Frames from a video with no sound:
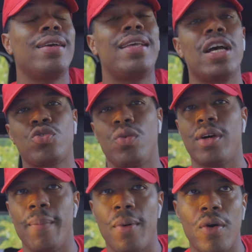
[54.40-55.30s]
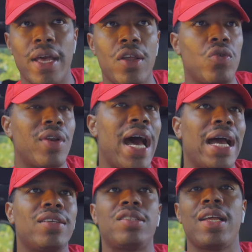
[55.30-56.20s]
guess what, bro? It do
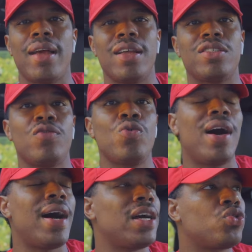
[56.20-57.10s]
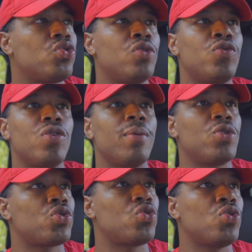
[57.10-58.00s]
not change. If you in high school, if you in
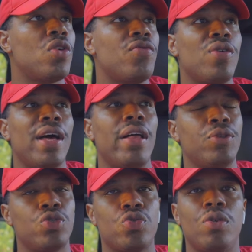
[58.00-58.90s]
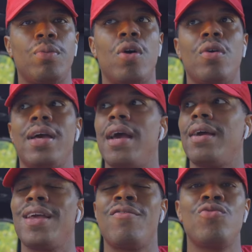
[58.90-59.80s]
middle school, if you in elementary school, bro,
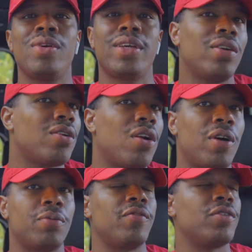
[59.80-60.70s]
if you in kindergarten, watch my